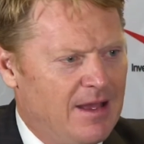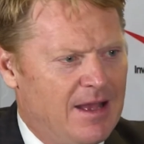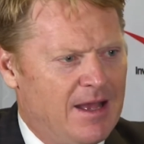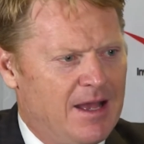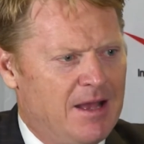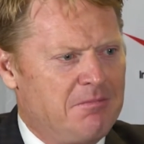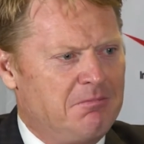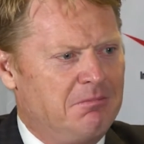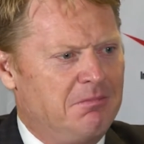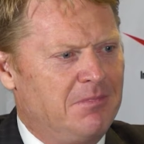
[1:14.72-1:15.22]

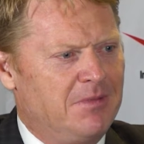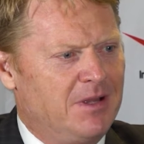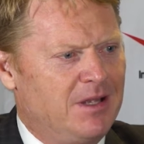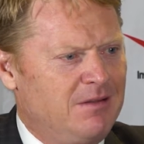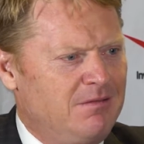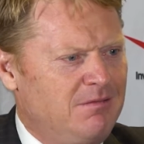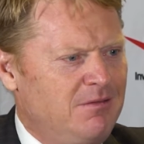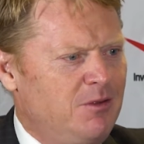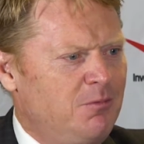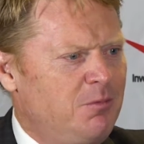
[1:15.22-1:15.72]

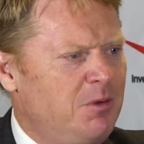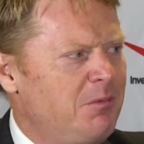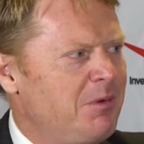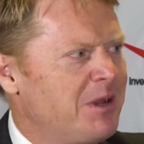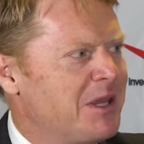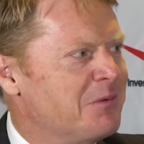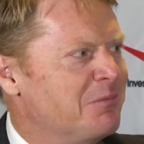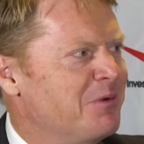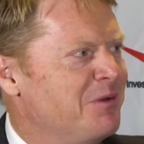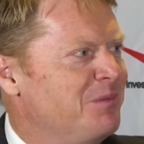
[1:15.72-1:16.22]
and we
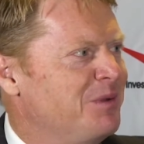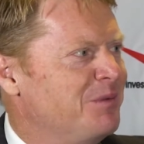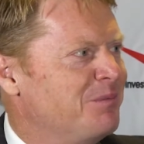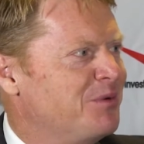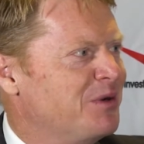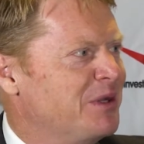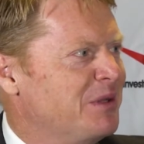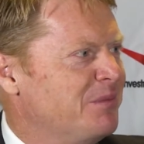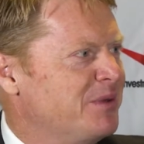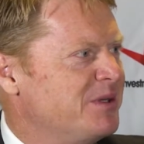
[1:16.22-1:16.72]
reckon we've been
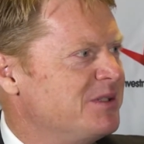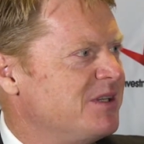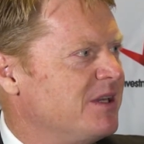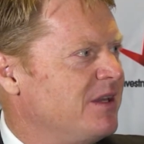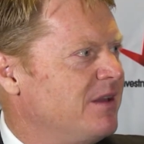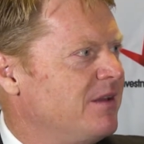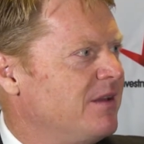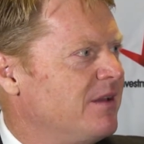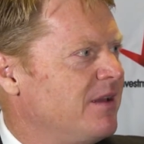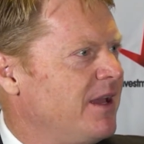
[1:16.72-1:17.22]
pretty
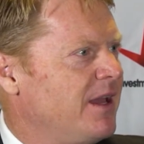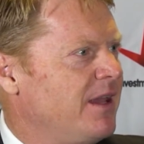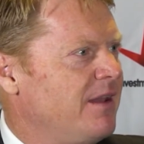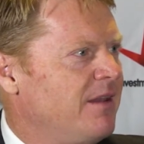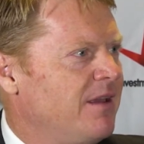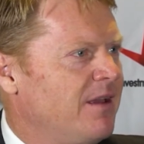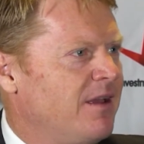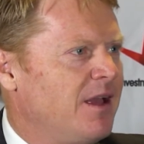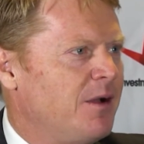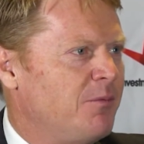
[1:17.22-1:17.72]
busy.
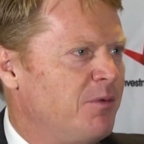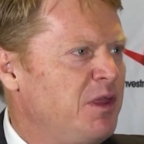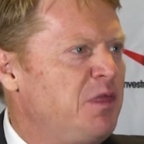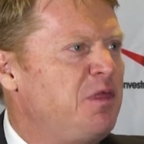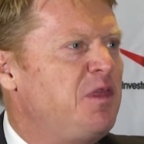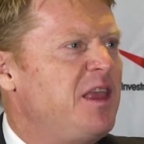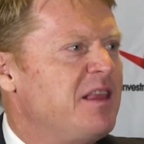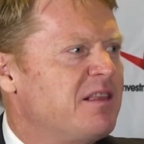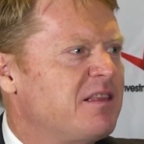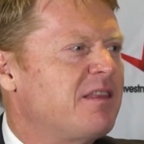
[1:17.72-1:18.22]
And we
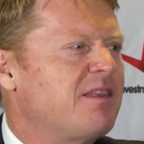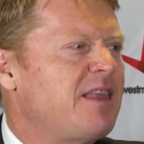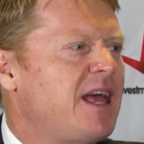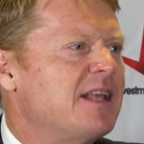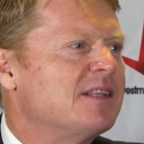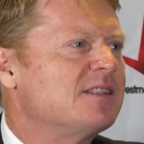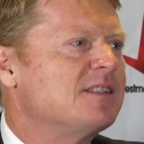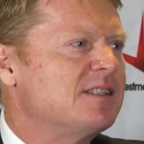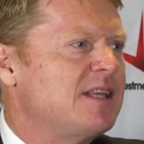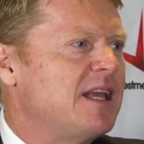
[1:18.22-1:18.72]
think
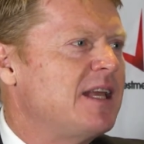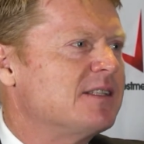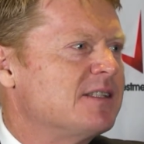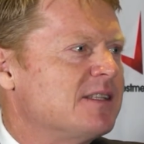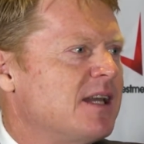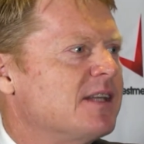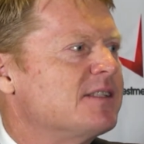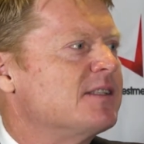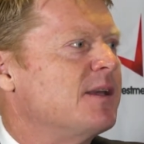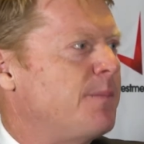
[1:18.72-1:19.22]
that
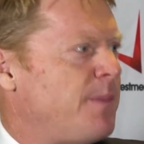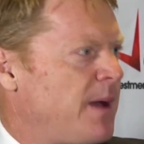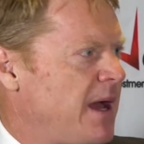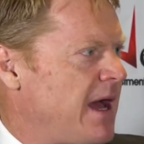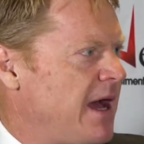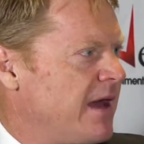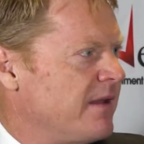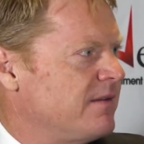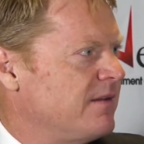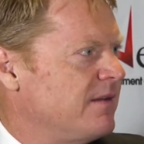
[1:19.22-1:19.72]
sets us
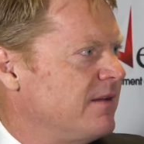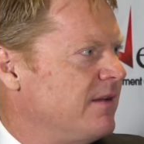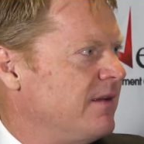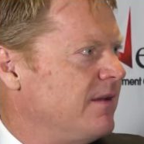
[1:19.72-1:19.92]
apart.